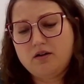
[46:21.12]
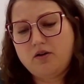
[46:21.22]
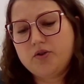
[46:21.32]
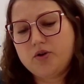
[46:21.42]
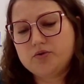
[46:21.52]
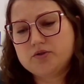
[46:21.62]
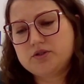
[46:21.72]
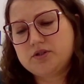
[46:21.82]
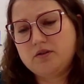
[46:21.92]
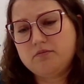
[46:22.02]
all
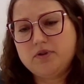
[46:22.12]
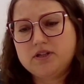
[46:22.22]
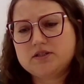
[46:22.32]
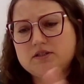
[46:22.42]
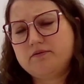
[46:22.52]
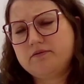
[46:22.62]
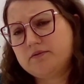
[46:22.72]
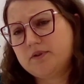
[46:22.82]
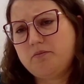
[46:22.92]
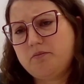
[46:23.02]
those big
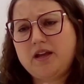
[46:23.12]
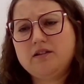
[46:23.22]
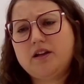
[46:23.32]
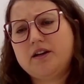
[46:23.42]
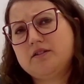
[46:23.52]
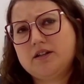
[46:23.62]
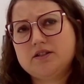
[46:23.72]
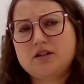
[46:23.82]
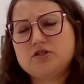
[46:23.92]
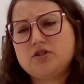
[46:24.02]
stuff, the main line
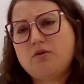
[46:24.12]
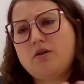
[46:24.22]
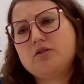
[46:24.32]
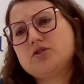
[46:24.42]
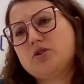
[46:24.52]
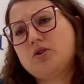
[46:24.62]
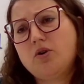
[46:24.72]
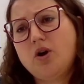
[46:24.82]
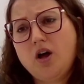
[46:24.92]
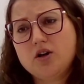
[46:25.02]
and so on.
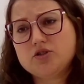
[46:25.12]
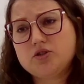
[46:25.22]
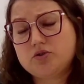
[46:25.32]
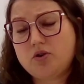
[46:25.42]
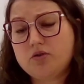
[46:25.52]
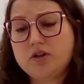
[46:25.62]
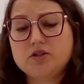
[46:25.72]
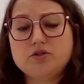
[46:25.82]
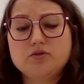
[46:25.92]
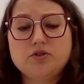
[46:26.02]
So
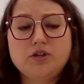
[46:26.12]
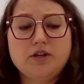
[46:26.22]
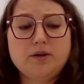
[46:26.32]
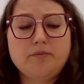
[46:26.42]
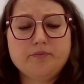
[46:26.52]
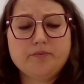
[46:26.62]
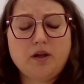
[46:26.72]
talking to the